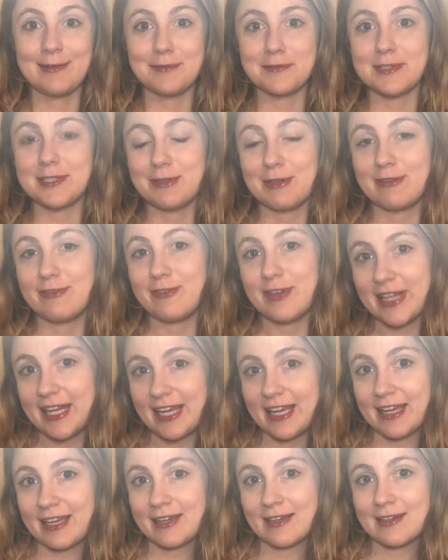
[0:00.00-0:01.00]
We'll do a
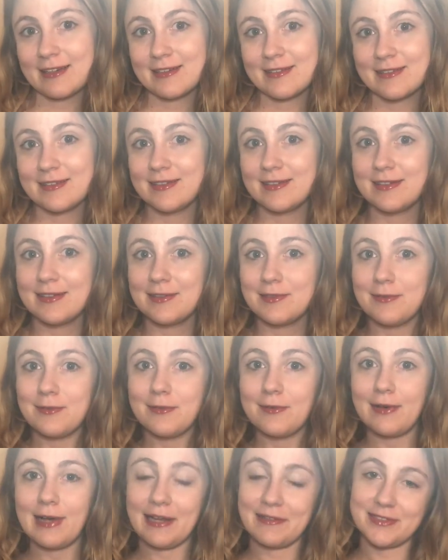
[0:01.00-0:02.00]
fitting,
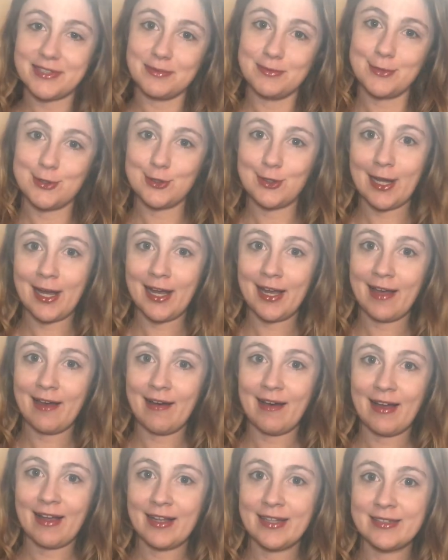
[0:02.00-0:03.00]
we'll have some
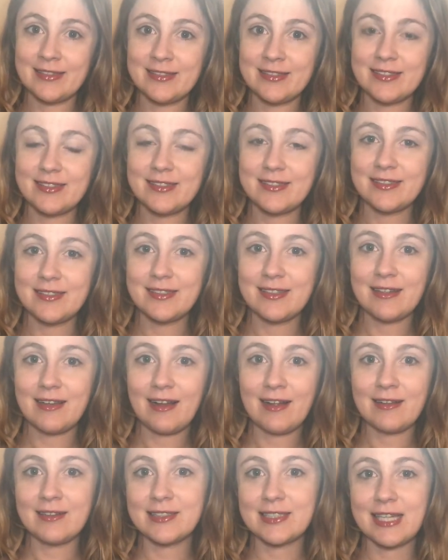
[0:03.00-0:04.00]
try-ons,
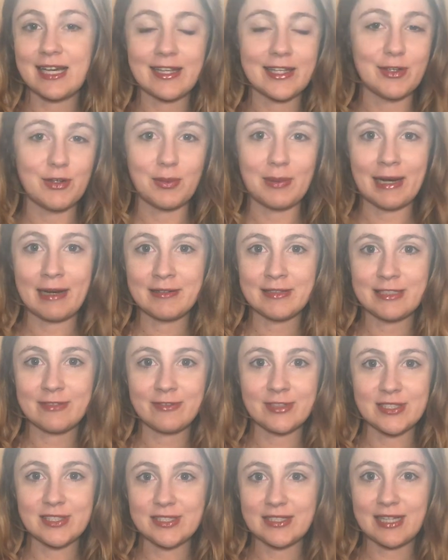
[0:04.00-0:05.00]
I'll tell you about
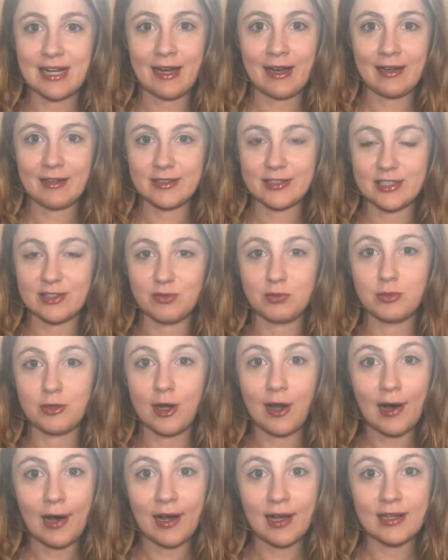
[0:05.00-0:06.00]
different styles of
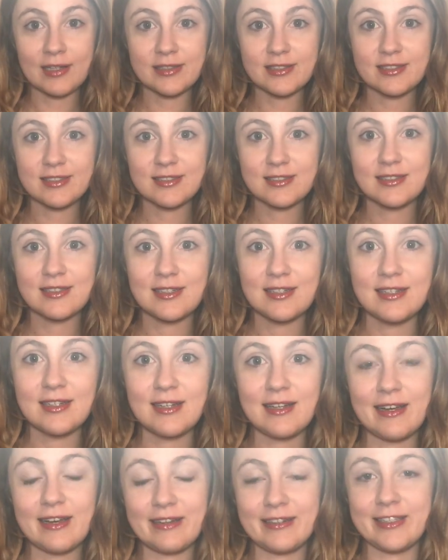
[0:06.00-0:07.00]
bras,
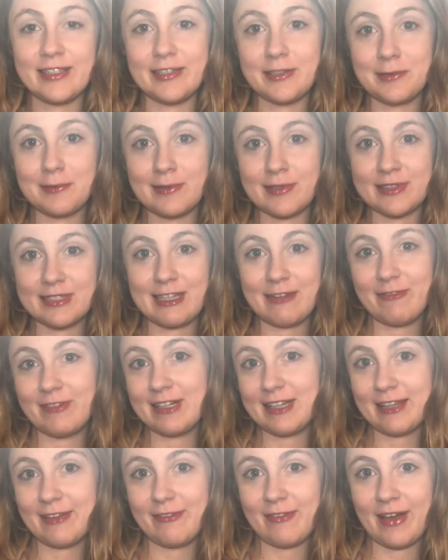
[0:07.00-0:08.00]
and you will
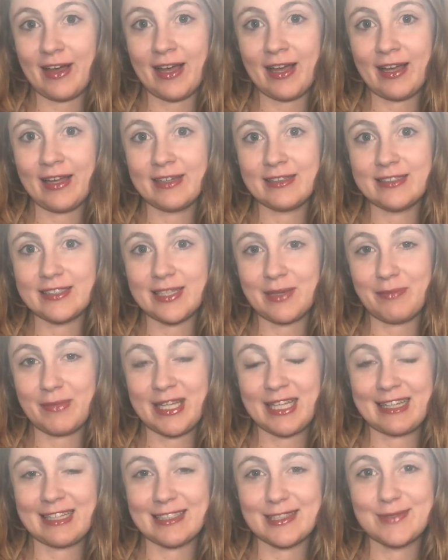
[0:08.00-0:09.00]
definitely find
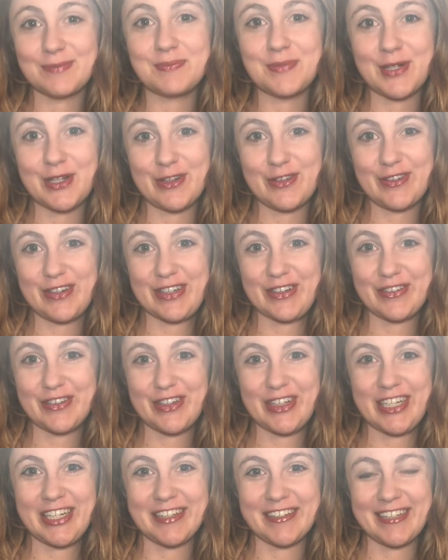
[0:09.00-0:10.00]
something that's perfect
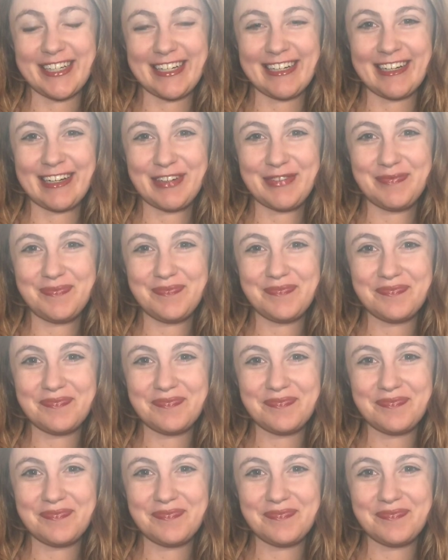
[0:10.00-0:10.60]
for you here.